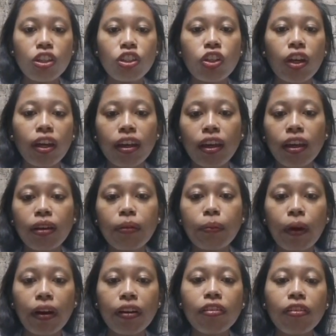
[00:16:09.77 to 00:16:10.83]
checking
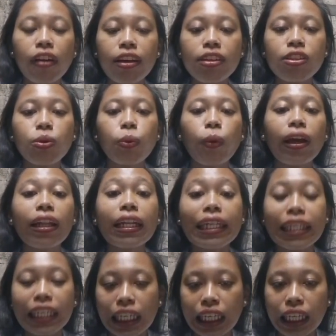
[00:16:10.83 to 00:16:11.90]
progress while
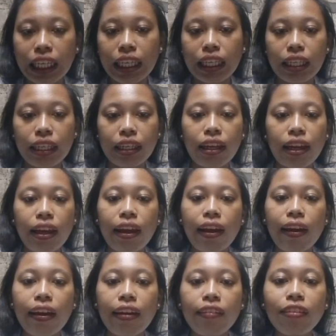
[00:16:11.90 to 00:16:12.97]
learning.
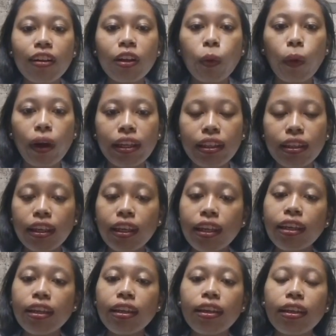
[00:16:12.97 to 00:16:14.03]

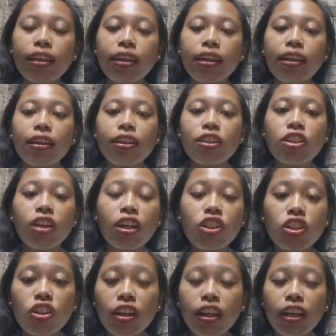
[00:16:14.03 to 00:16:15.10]
Evaluating,
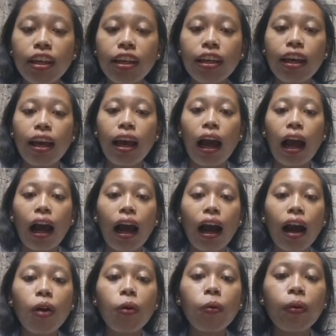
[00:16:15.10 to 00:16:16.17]
judging
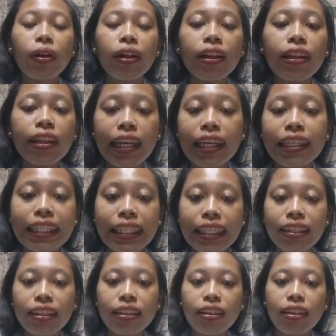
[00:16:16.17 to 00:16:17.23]
how well they
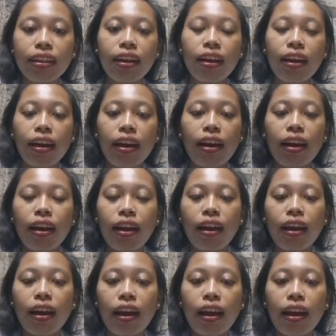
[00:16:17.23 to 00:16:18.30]
did.
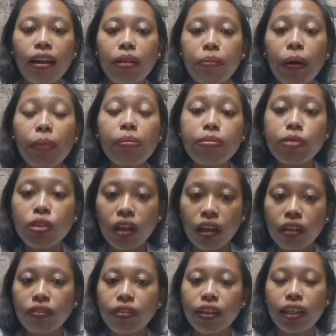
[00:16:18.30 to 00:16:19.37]
And problem
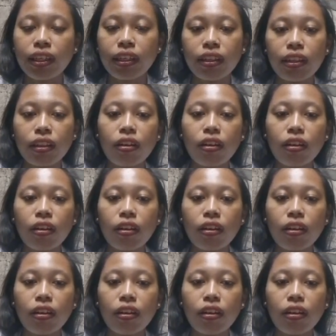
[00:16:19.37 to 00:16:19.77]
solving,